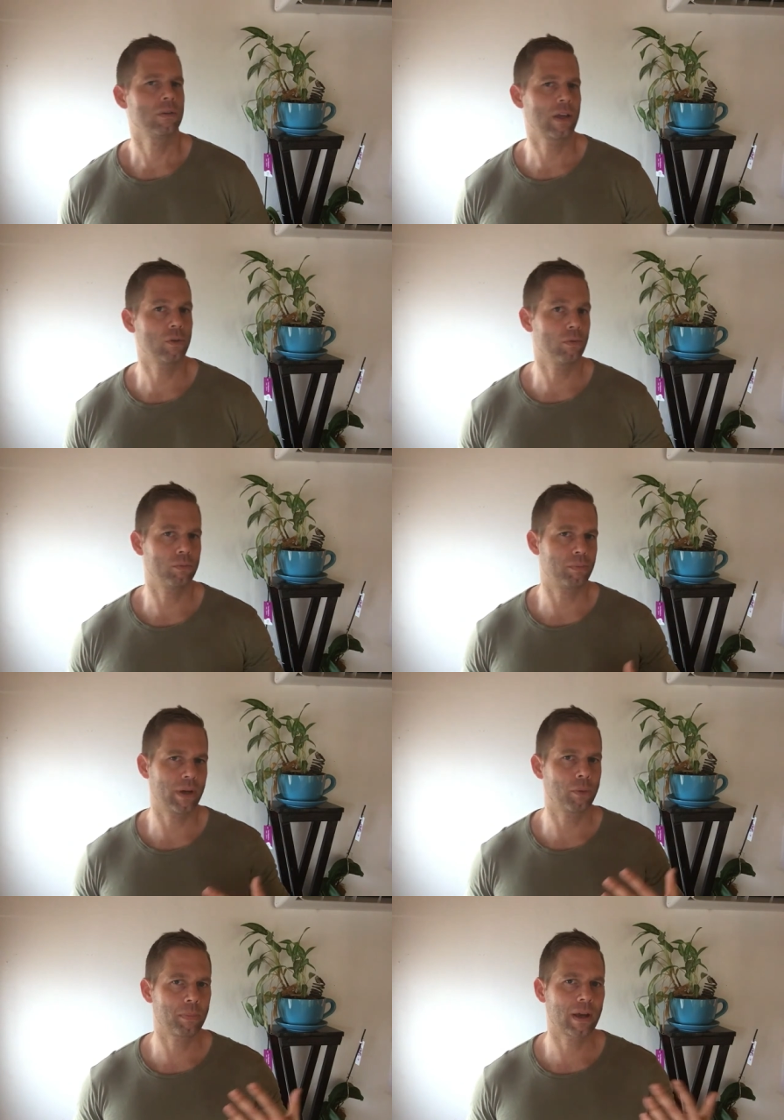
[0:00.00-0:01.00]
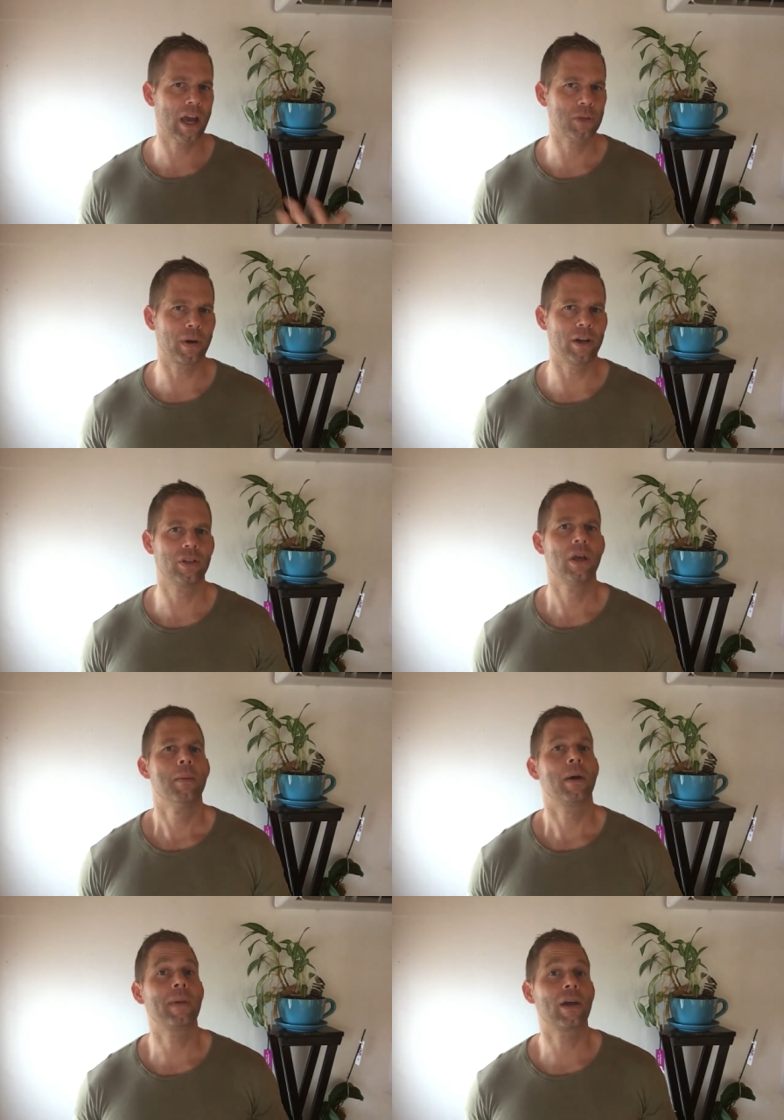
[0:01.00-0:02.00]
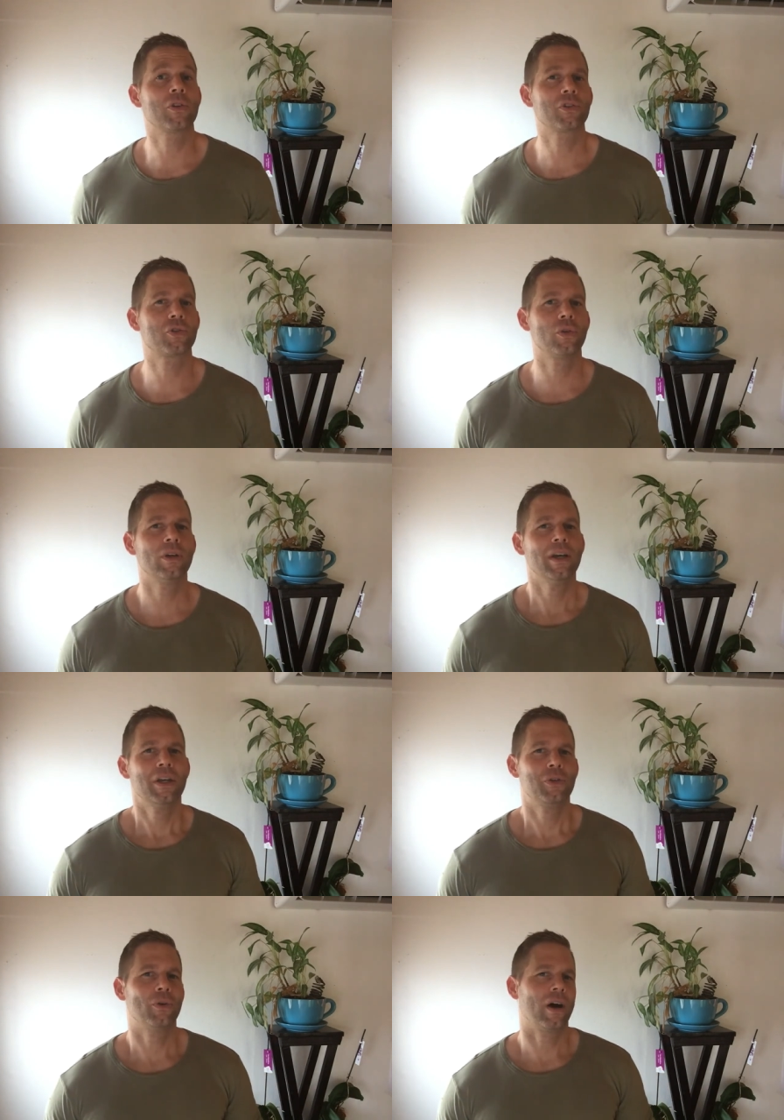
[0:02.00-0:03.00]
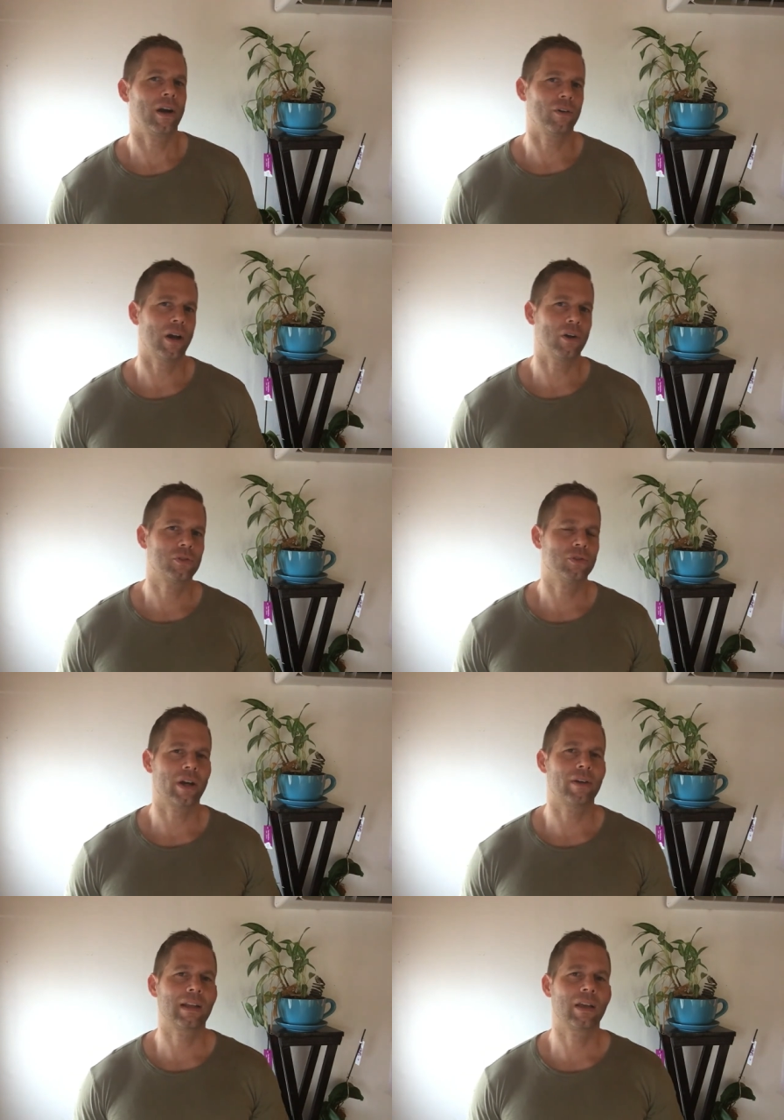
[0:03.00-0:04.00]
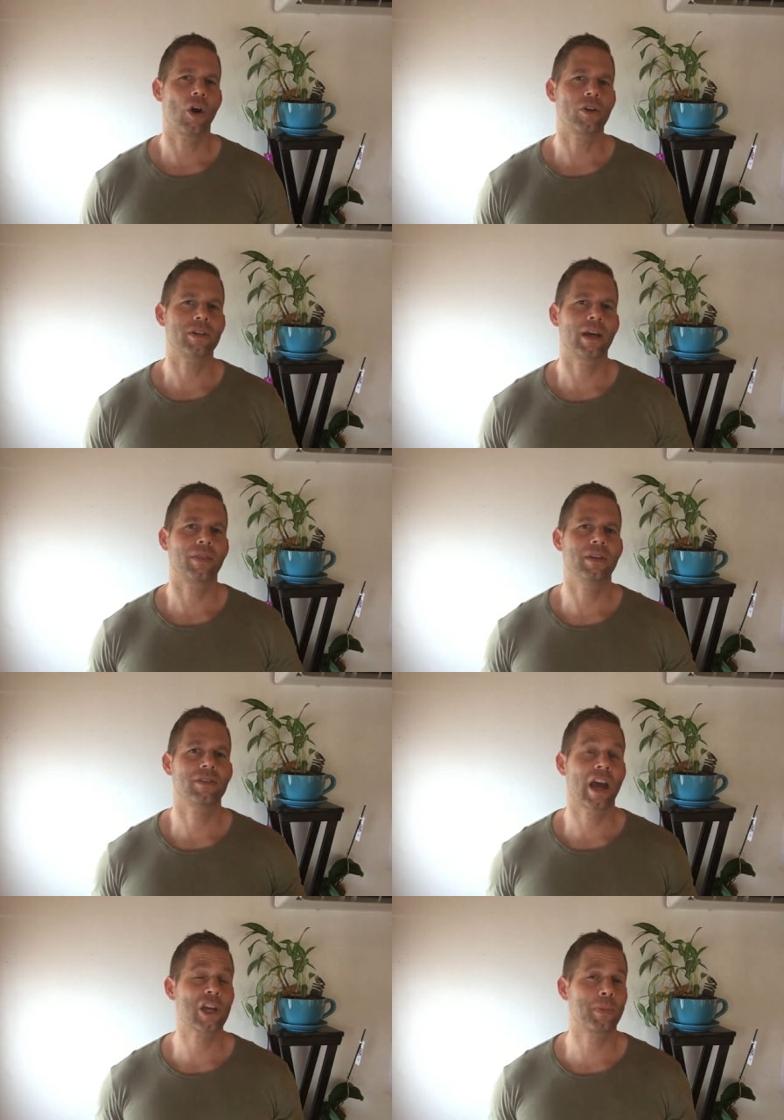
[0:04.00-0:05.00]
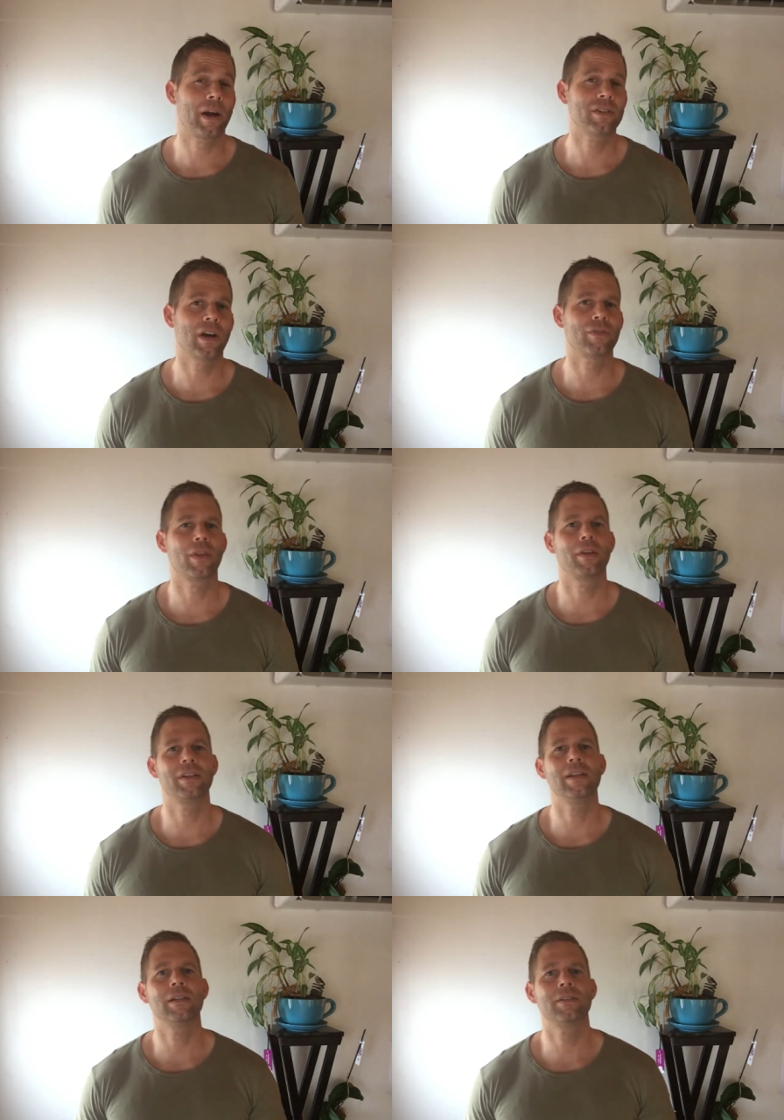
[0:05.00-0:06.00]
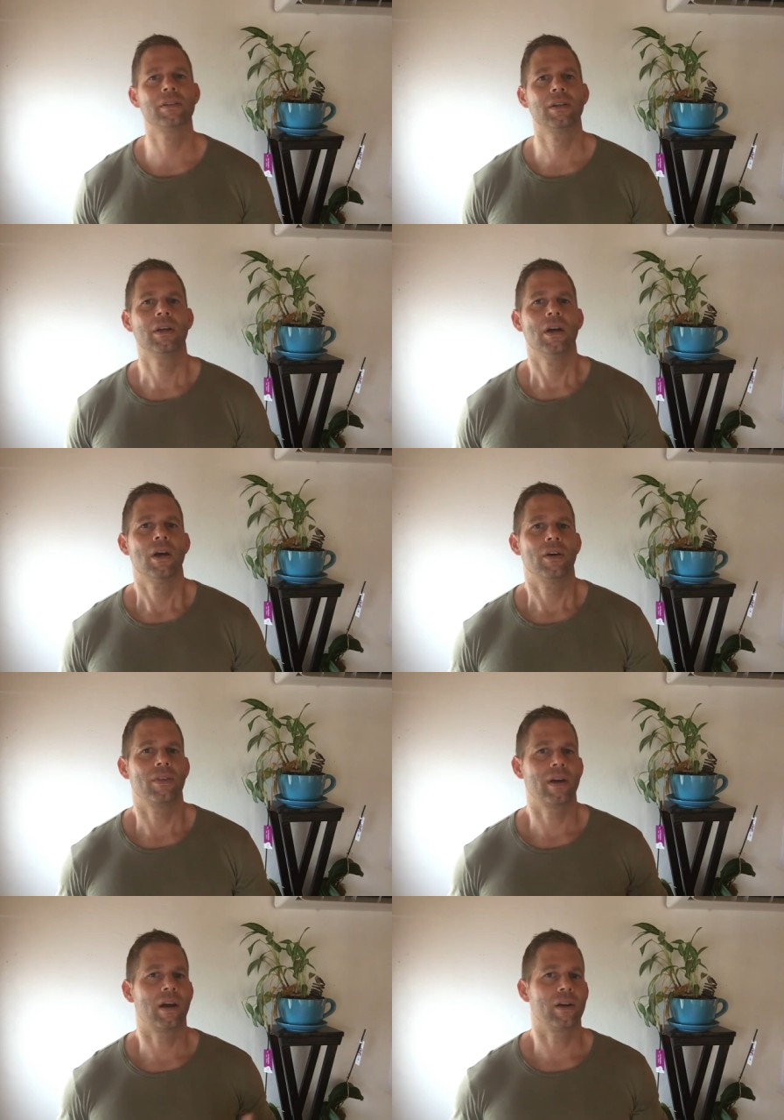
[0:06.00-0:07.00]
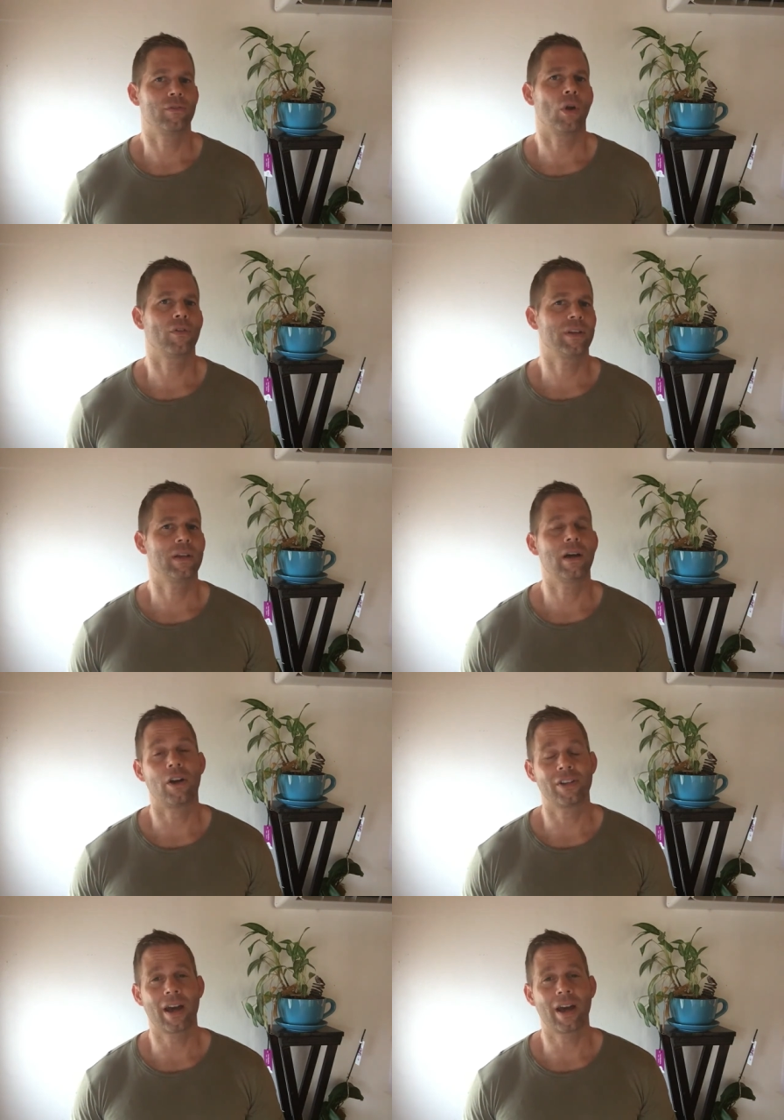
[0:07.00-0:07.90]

Can you bring you cash buyers? But make also sure you are allowed to directly contact these cash buyers after the deals they are involved in are